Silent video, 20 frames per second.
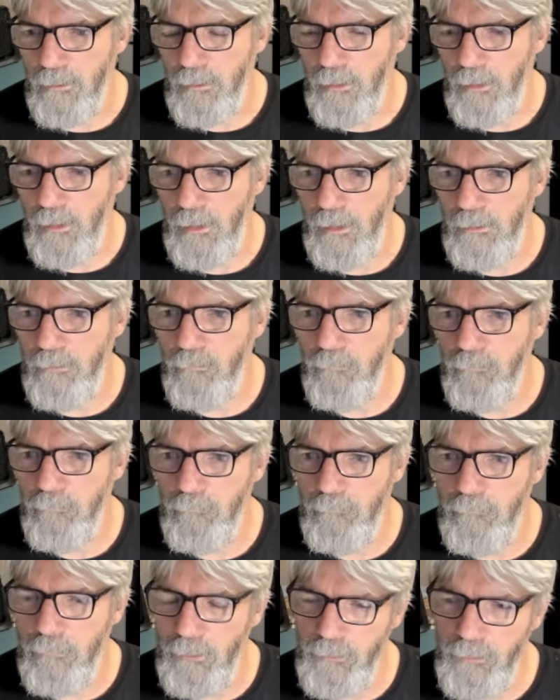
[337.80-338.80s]
had,
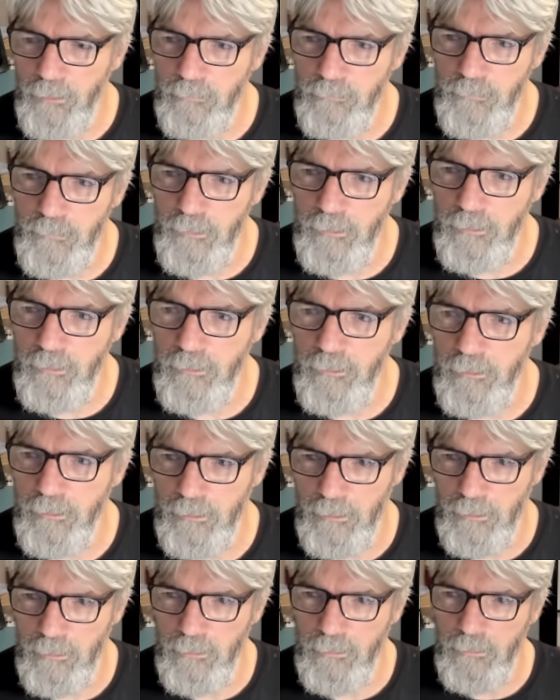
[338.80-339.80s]
William
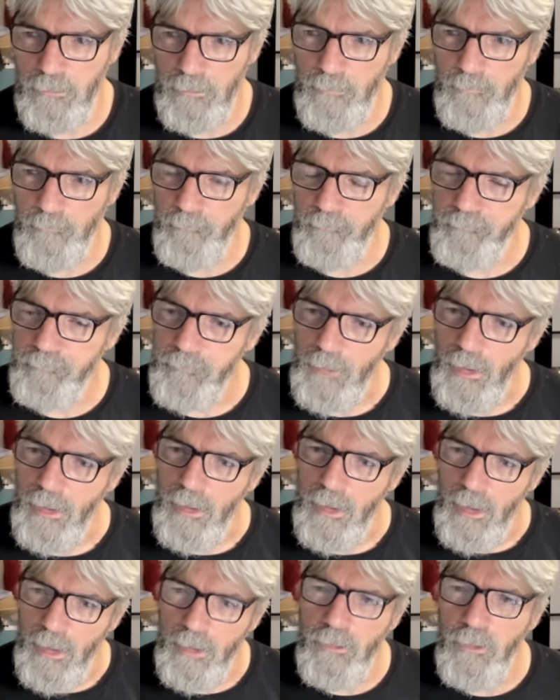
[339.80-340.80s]
Tyndale,
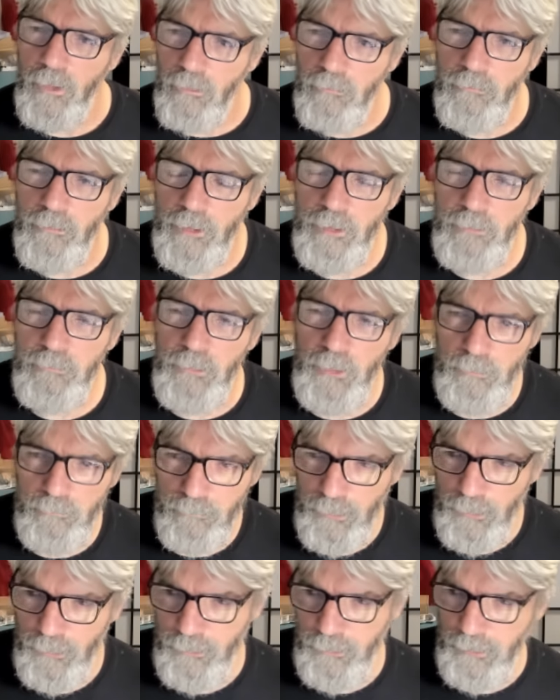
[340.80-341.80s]
had already been
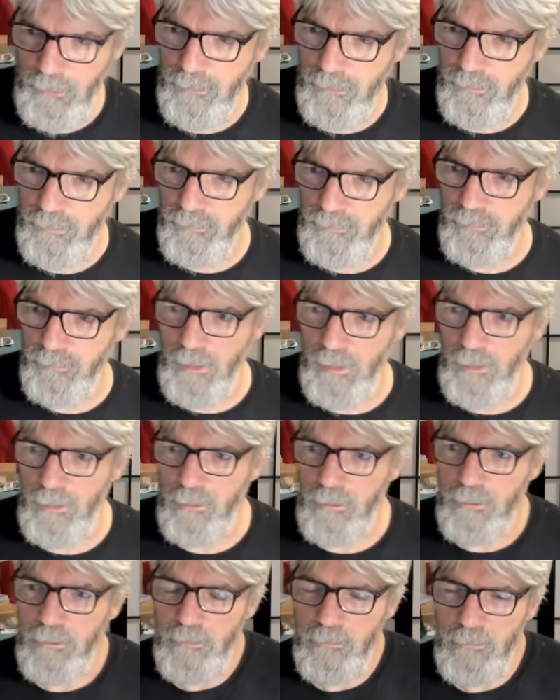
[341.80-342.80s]
burned at the
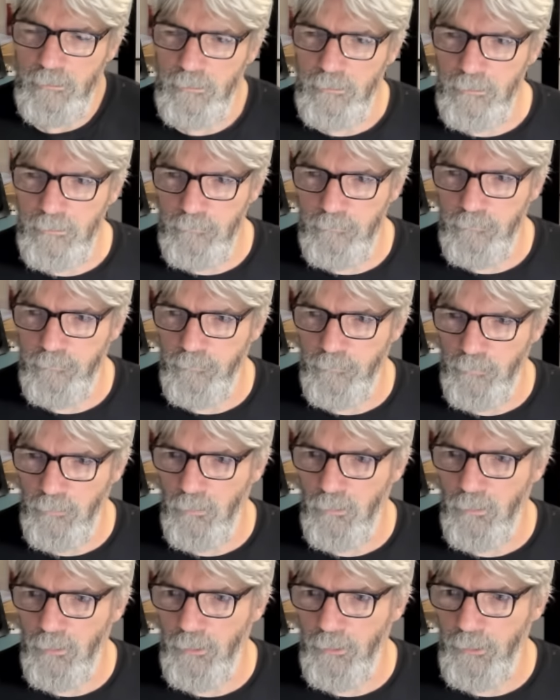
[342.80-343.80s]
stake
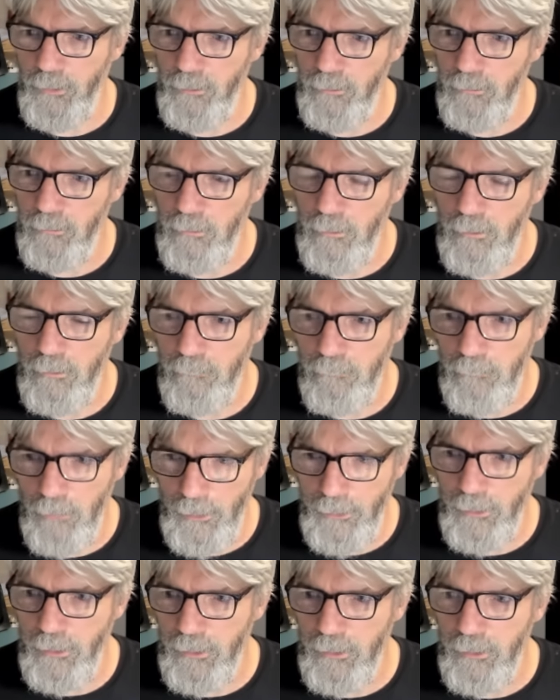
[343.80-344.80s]
for
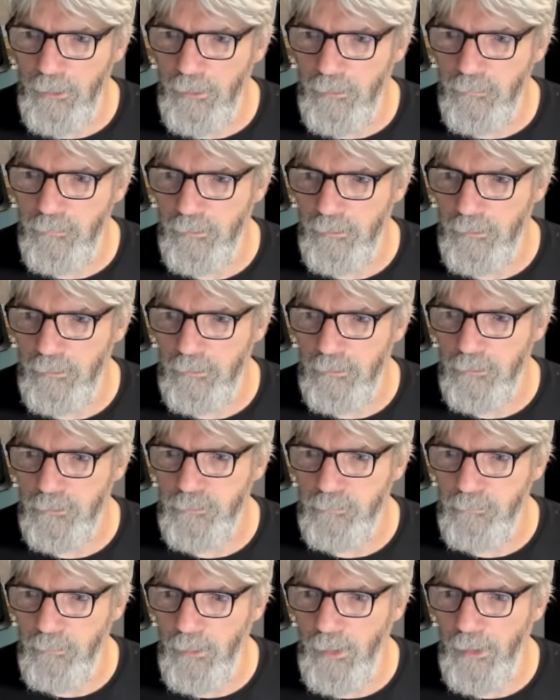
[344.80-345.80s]
writing his
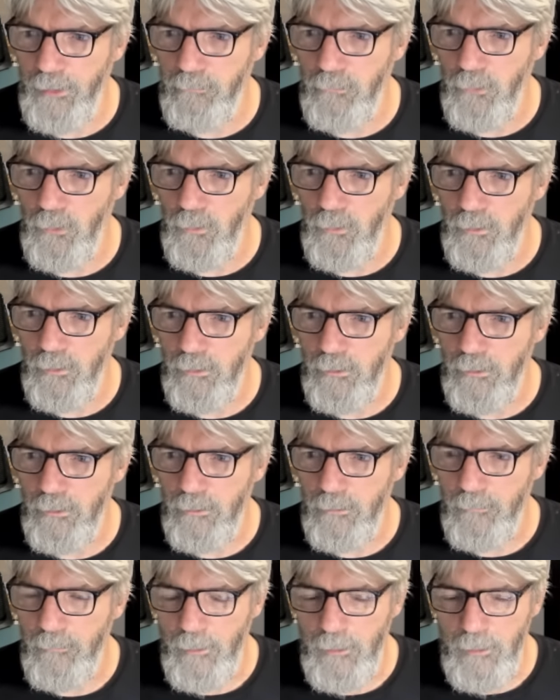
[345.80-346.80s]
English Bible
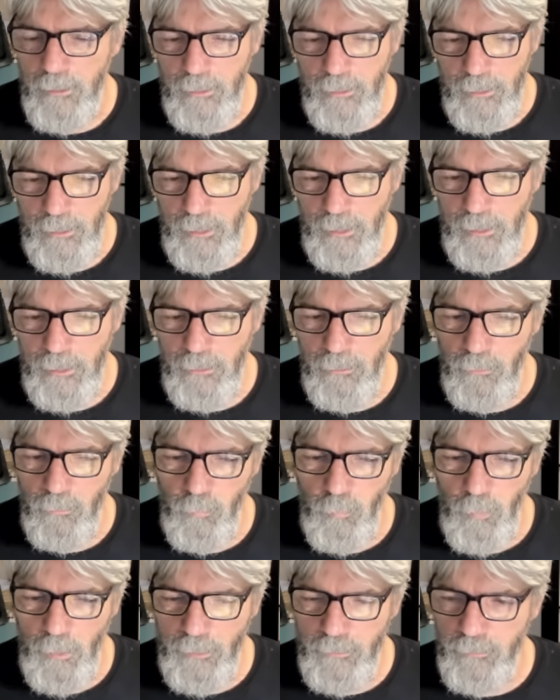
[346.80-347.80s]
and it
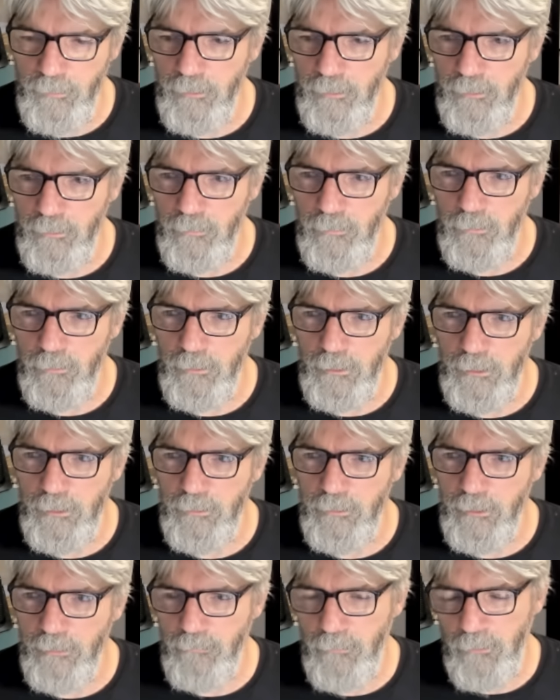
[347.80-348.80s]
wasn't he
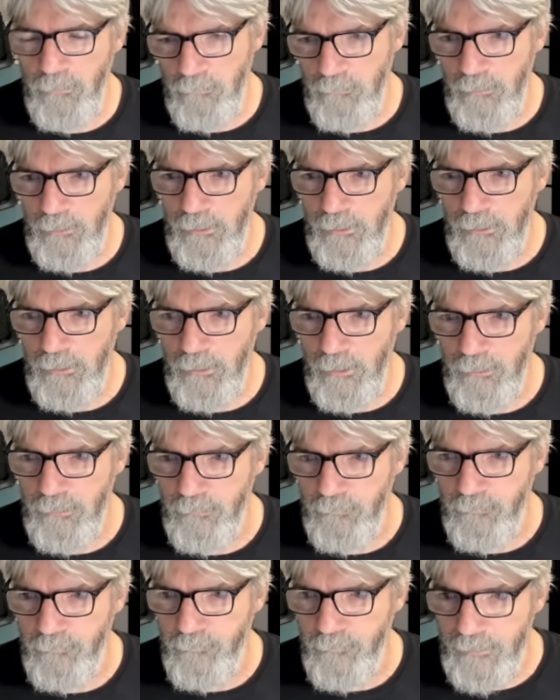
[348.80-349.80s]
never really got
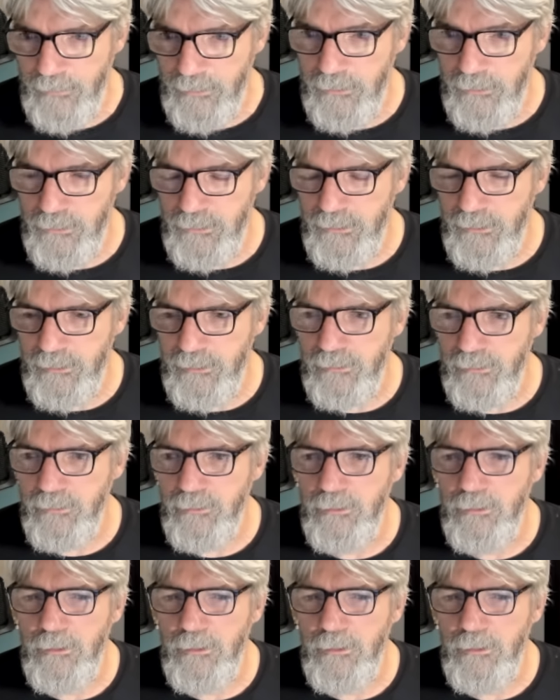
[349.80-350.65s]
to finish it